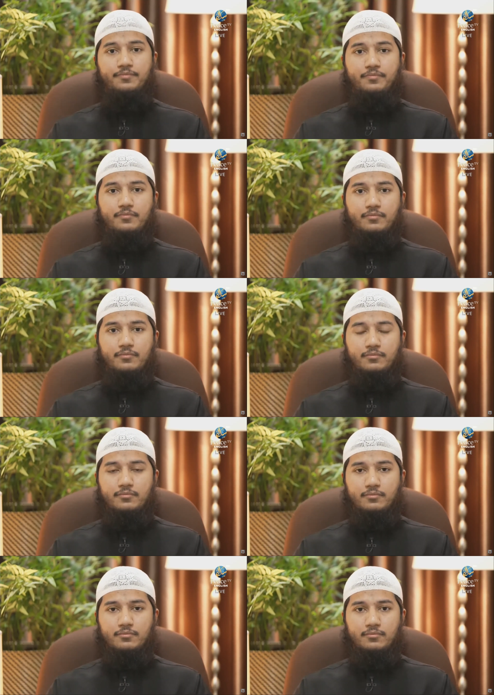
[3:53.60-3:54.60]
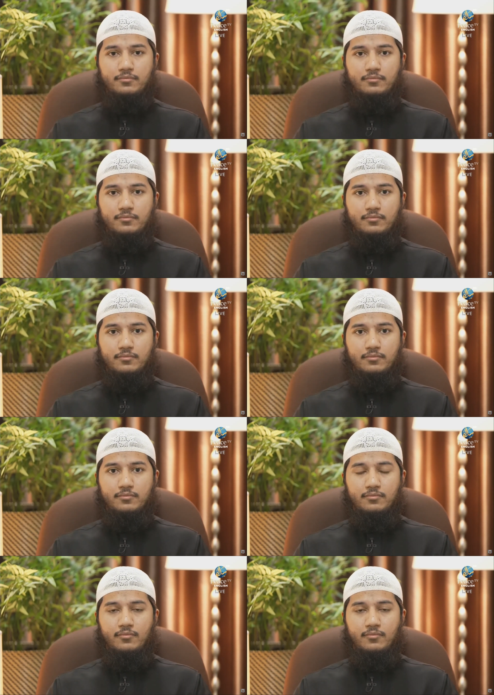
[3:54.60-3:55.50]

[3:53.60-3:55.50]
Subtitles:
No one is speaking in this clip.